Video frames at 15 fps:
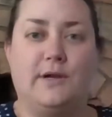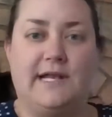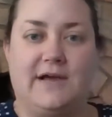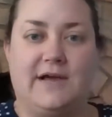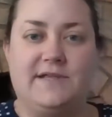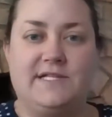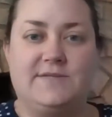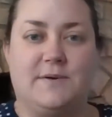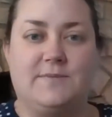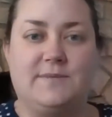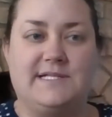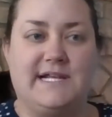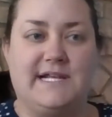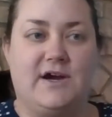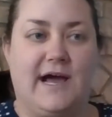Now, this one
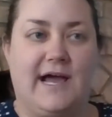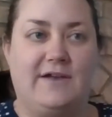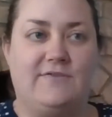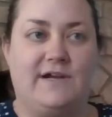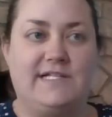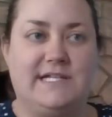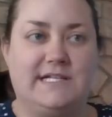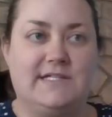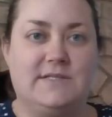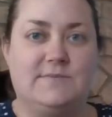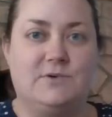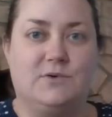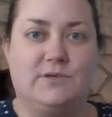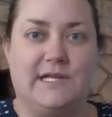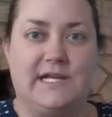was in our handwriting
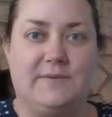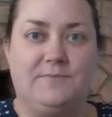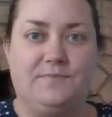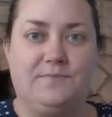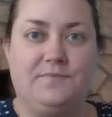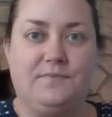this morning.